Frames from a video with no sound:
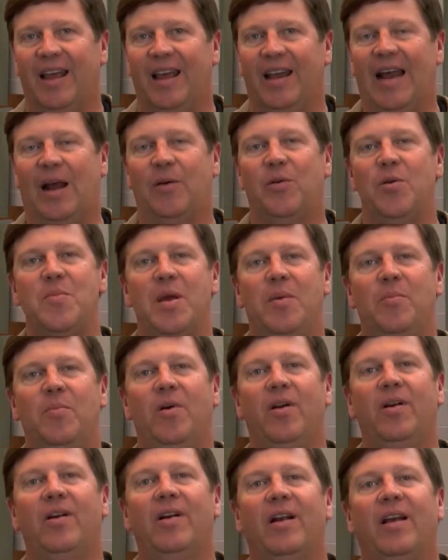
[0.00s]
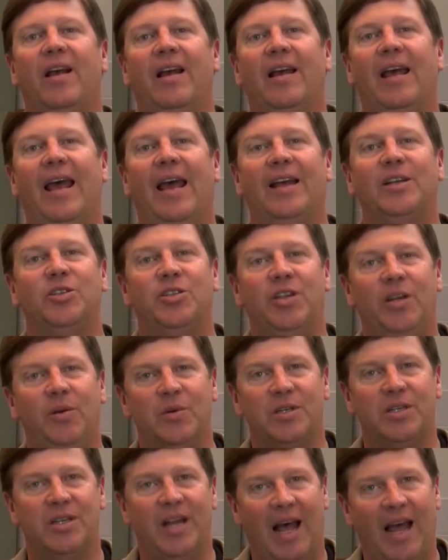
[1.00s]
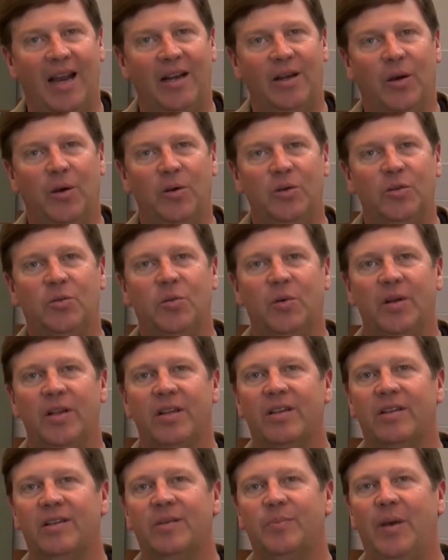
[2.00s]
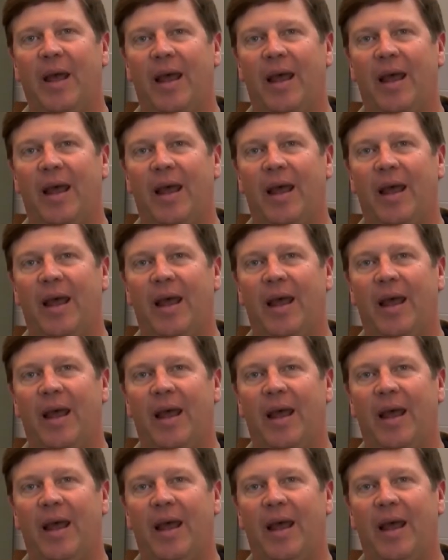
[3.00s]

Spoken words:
And I remember as she was diagnosed with